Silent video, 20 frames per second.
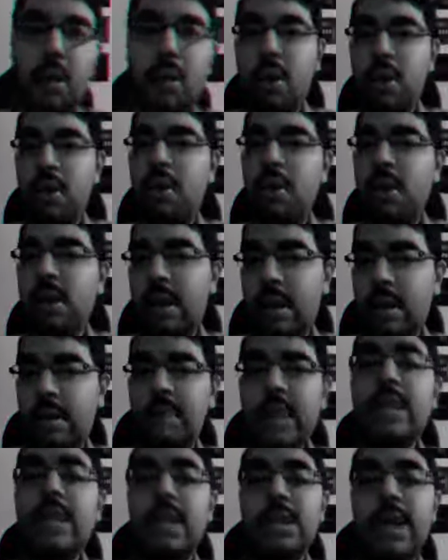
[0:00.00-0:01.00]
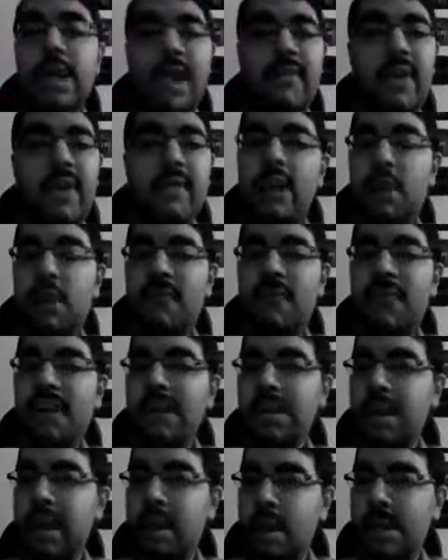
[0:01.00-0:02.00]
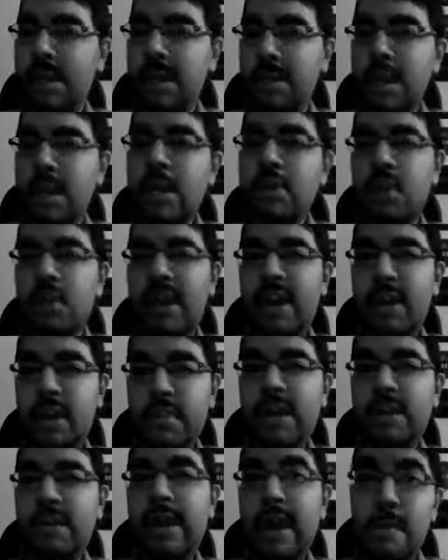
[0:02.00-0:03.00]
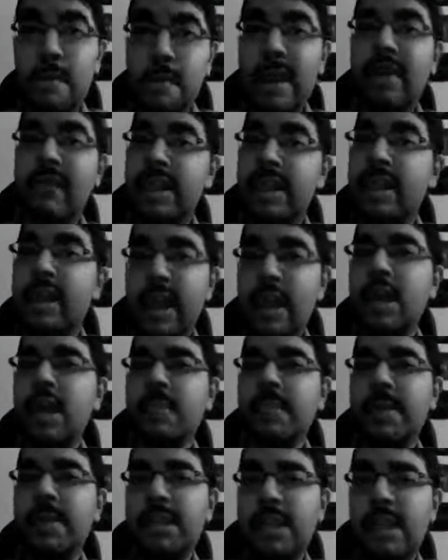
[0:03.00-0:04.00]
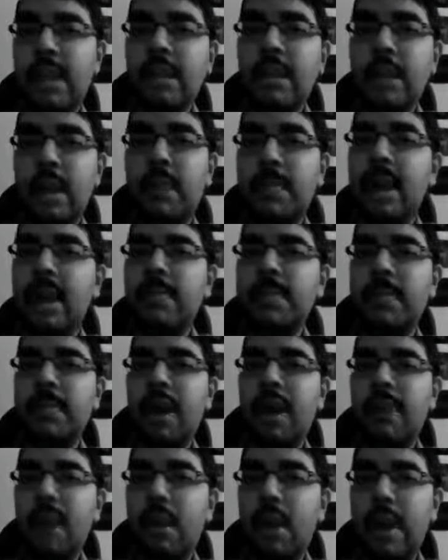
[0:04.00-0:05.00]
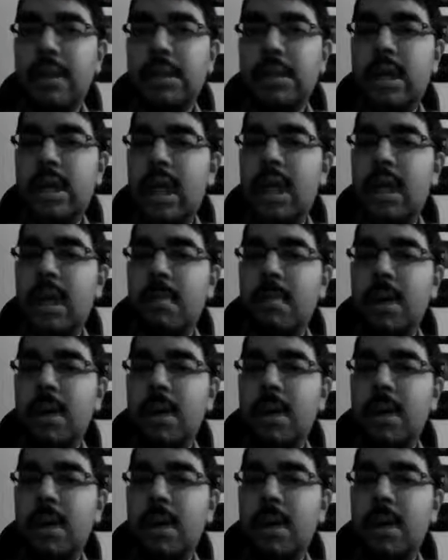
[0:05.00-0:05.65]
you know that they start having withdrawal features like tremors. So when tremors are combined with the delirious picture, it becomes something we call as delirium